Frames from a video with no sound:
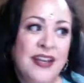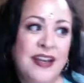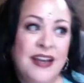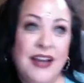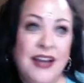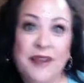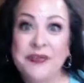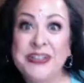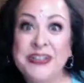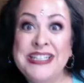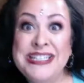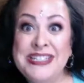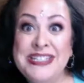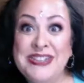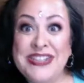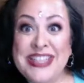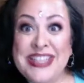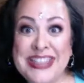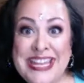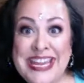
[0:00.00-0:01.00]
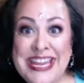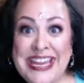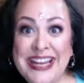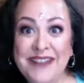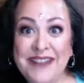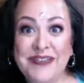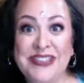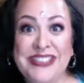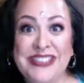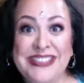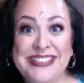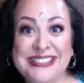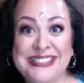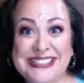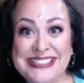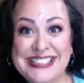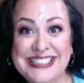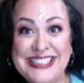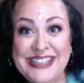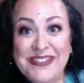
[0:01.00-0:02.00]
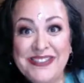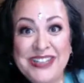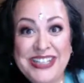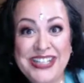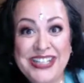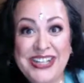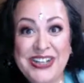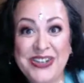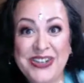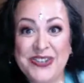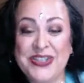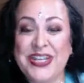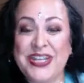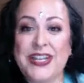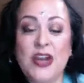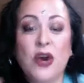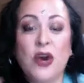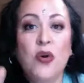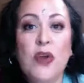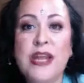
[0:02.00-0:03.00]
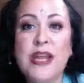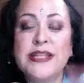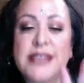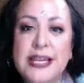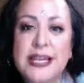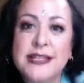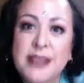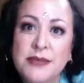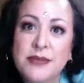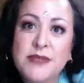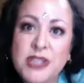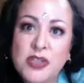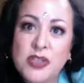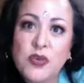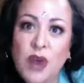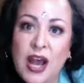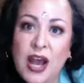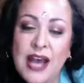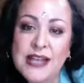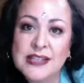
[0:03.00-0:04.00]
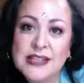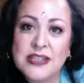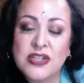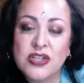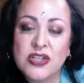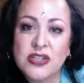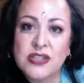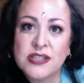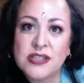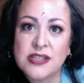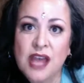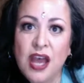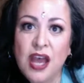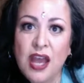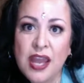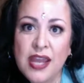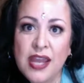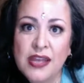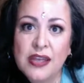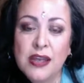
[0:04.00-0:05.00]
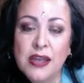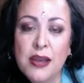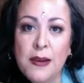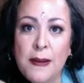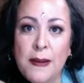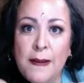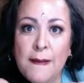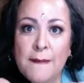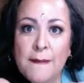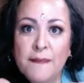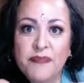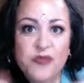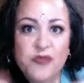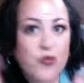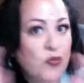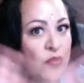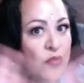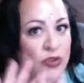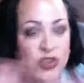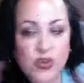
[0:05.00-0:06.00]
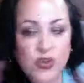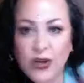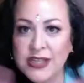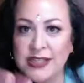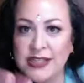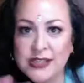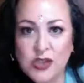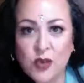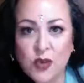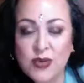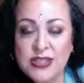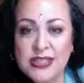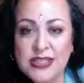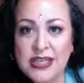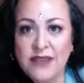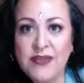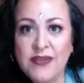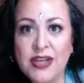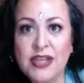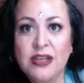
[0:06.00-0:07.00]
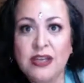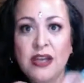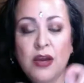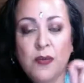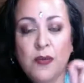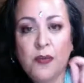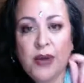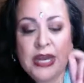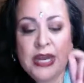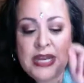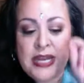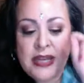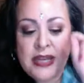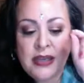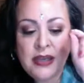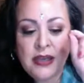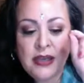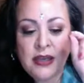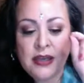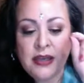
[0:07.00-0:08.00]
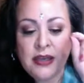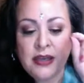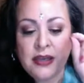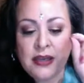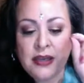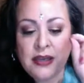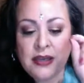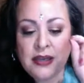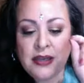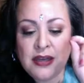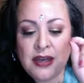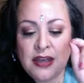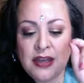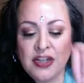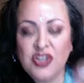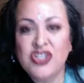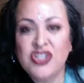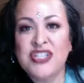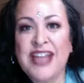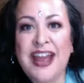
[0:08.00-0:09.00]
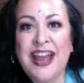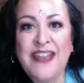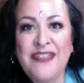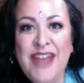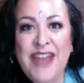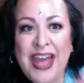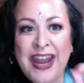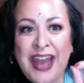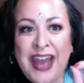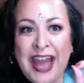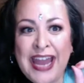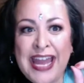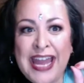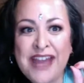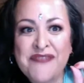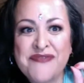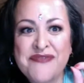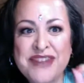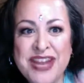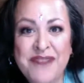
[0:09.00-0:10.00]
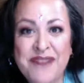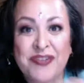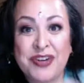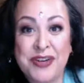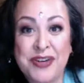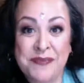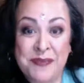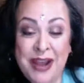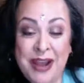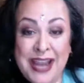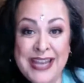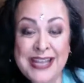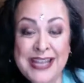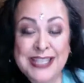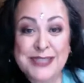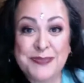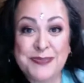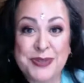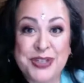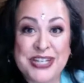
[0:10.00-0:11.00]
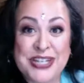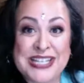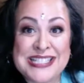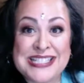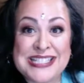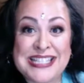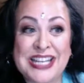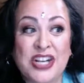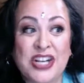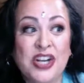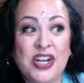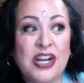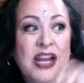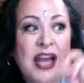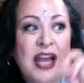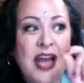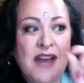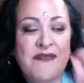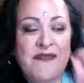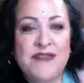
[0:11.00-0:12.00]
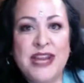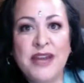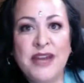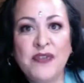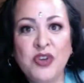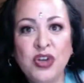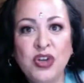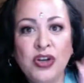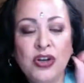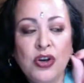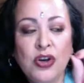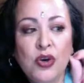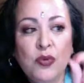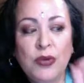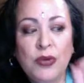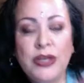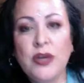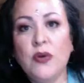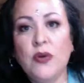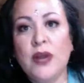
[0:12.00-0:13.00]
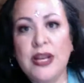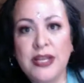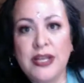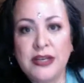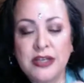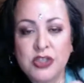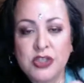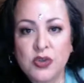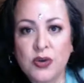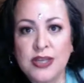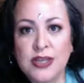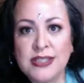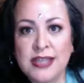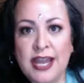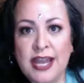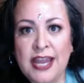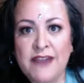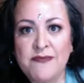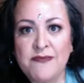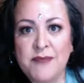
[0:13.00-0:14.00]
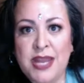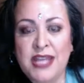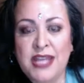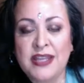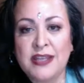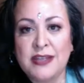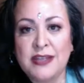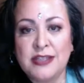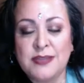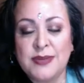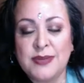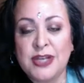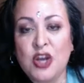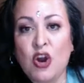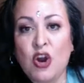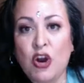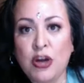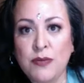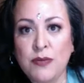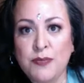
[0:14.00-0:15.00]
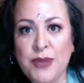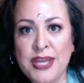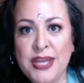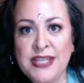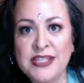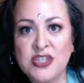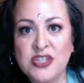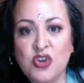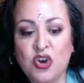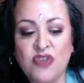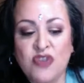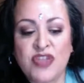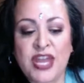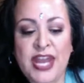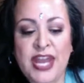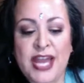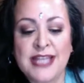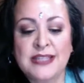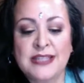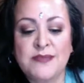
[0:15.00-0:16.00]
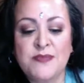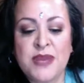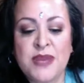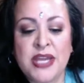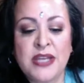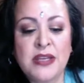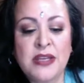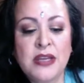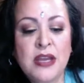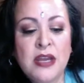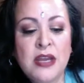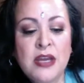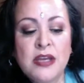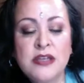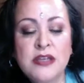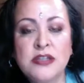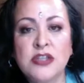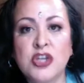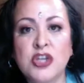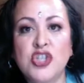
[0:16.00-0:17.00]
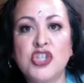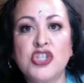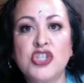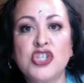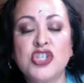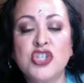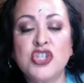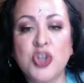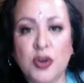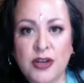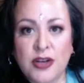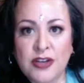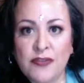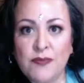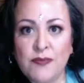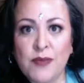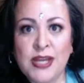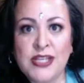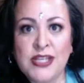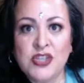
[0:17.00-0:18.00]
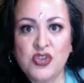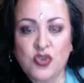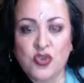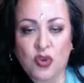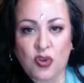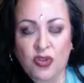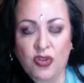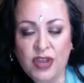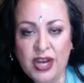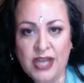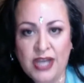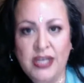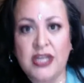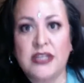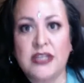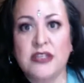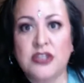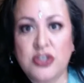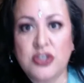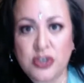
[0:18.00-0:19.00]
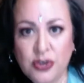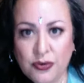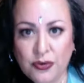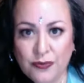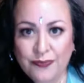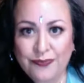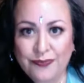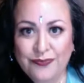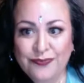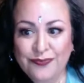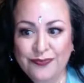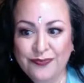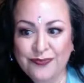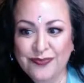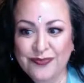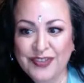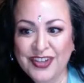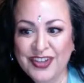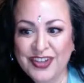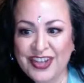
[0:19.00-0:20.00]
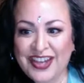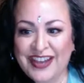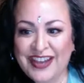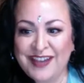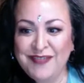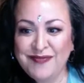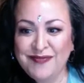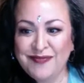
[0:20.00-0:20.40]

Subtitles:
I'm going to do the thing. Here we go. You know, it's up to us to decide. Choice is always given, but understand that I have never, in my experience here, have never regretted a choice I have made that has been heart-based or that has been such a stirring of my soul that I need to do. Okay.